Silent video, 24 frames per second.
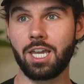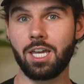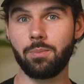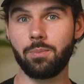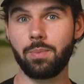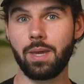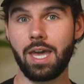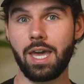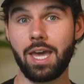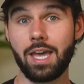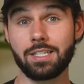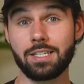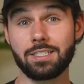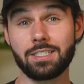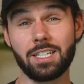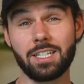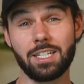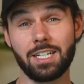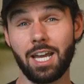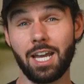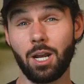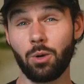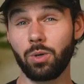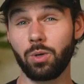and past,
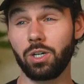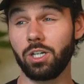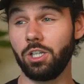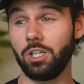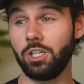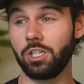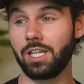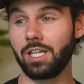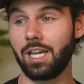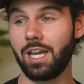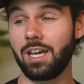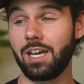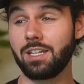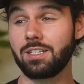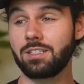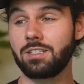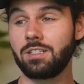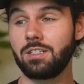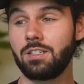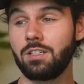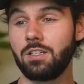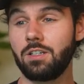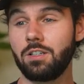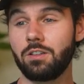and now we're going to look at
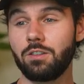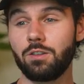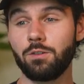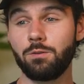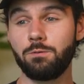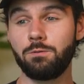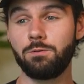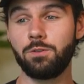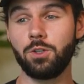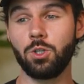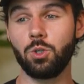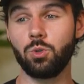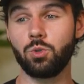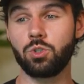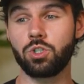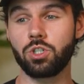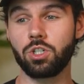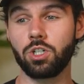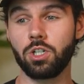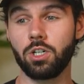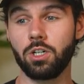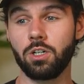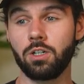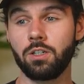the
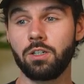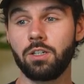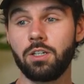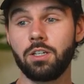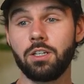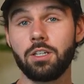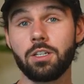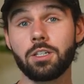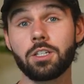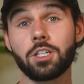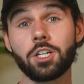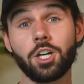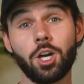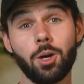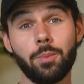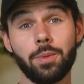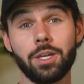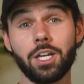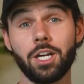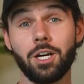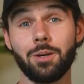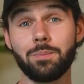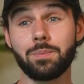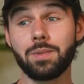future
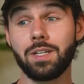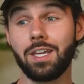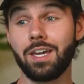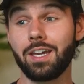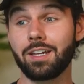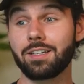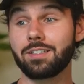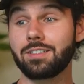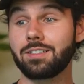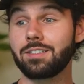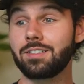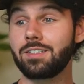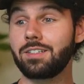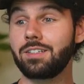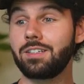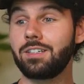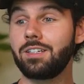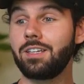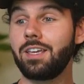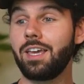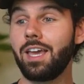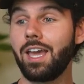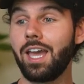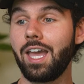coming up next
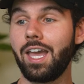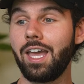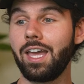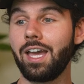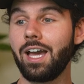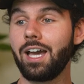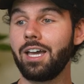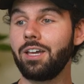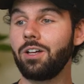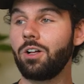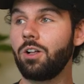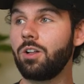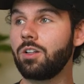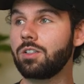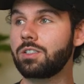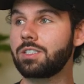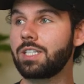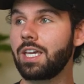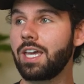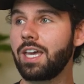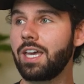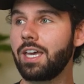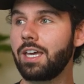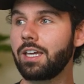AI alt
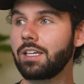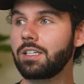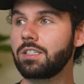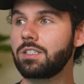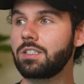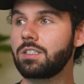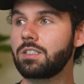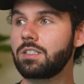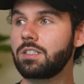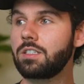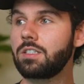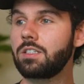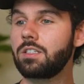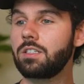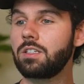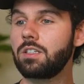text